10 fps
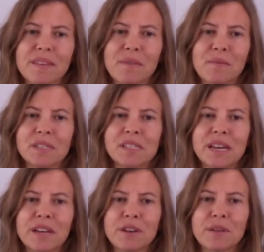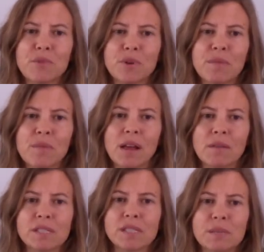One Saturday morning while I
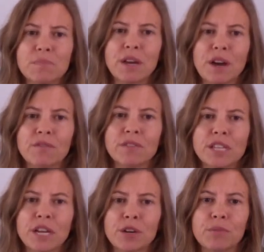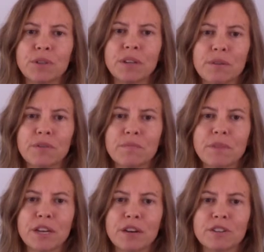was sleeping off a terrible night with
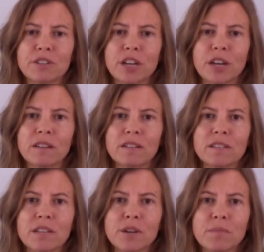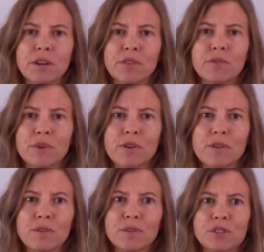my younger child, my
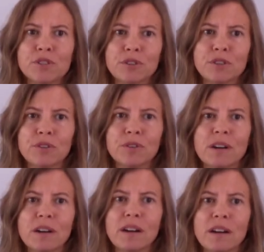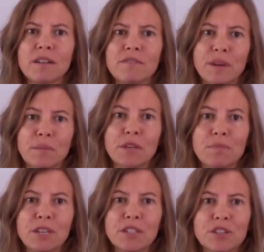4-year-old drew a family
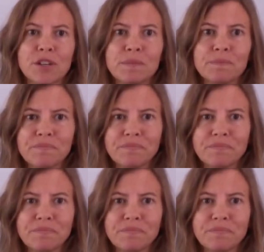picture.